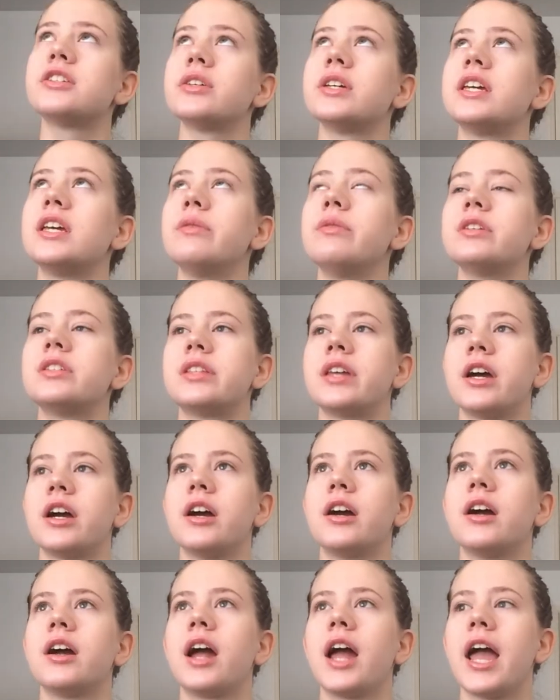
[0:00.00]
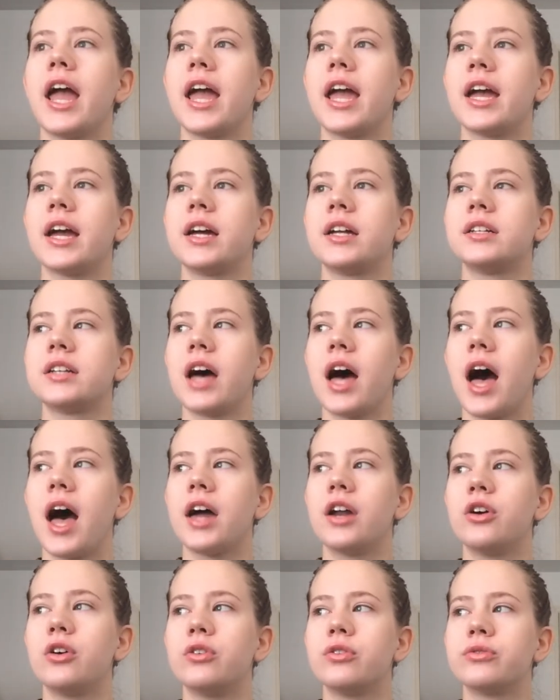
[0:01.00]
So he was there and
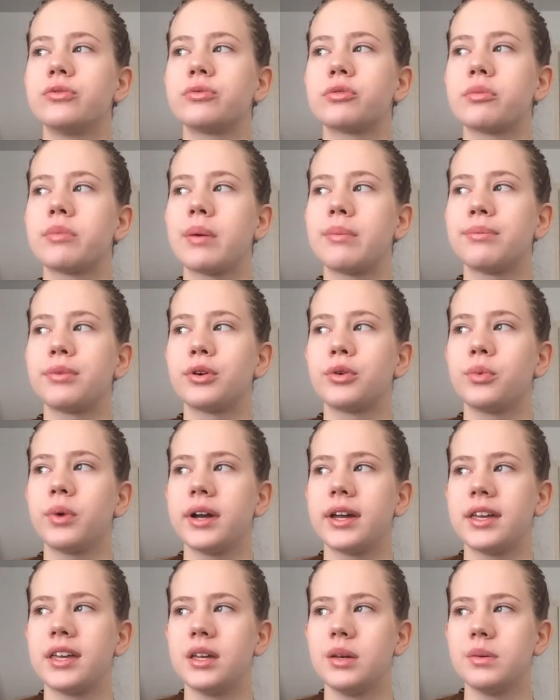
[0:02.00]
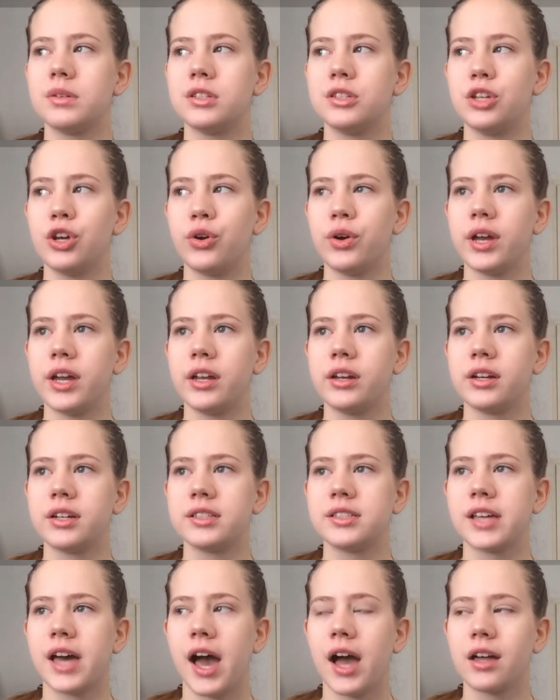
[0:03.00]
I don't remember what he was doing
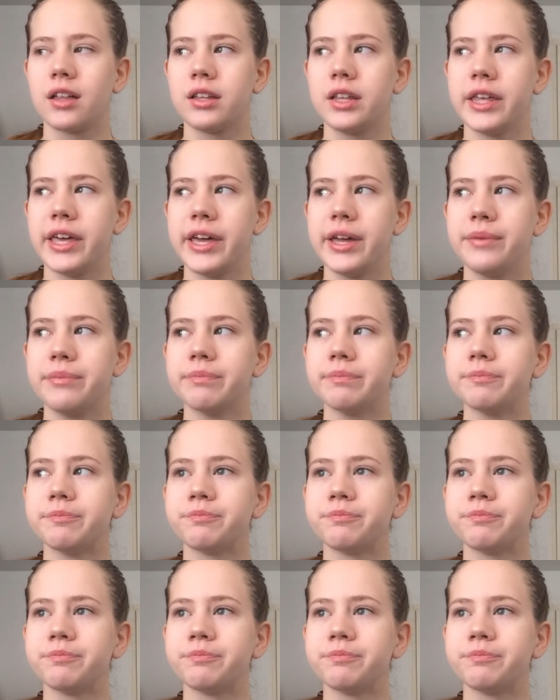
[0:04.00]
exactly.